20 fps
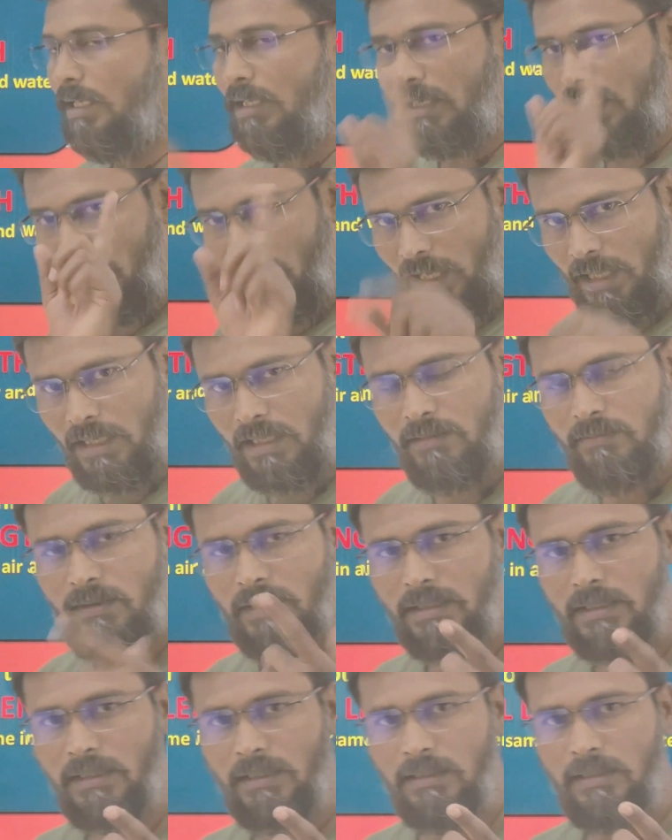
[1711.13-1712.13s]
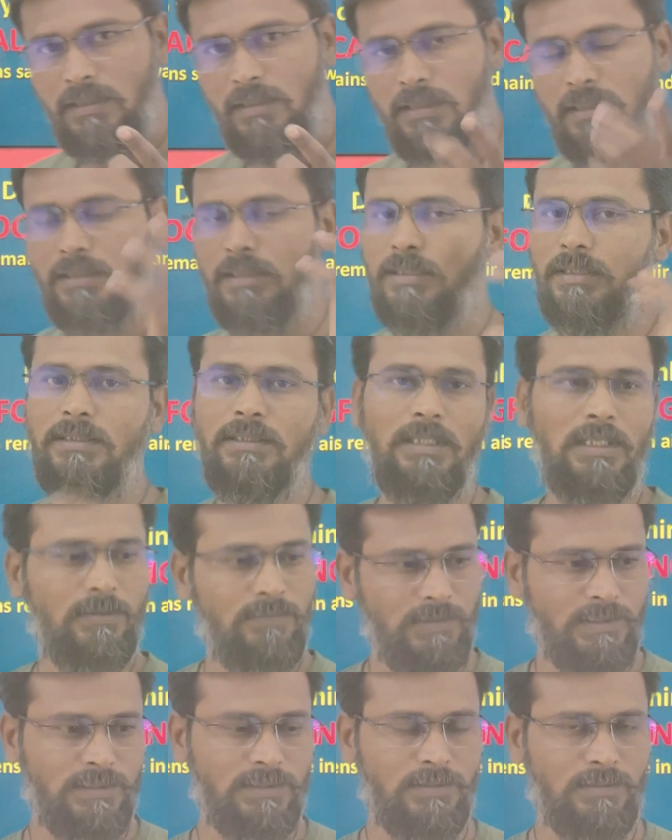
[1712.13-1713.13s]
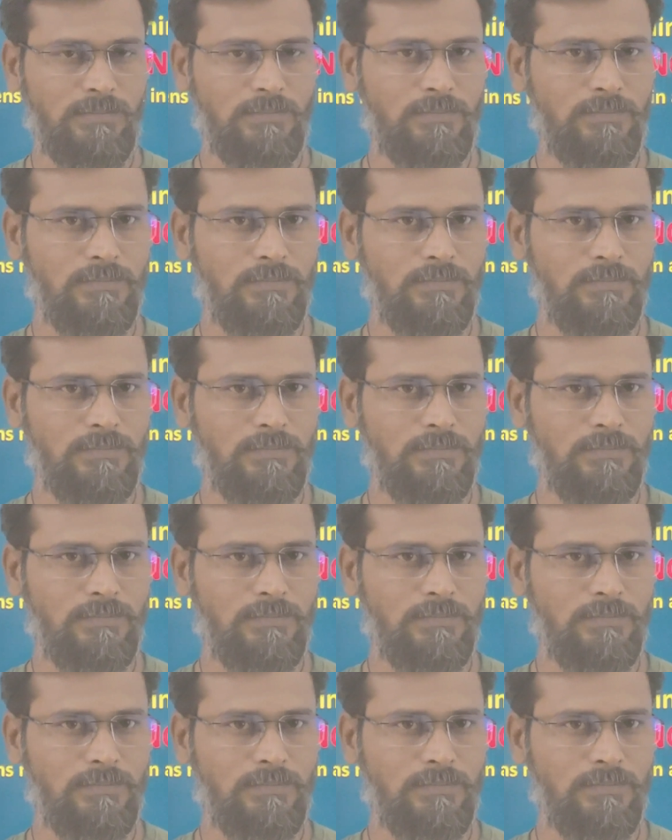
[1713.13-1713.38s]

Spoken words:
in air and water? This is the question.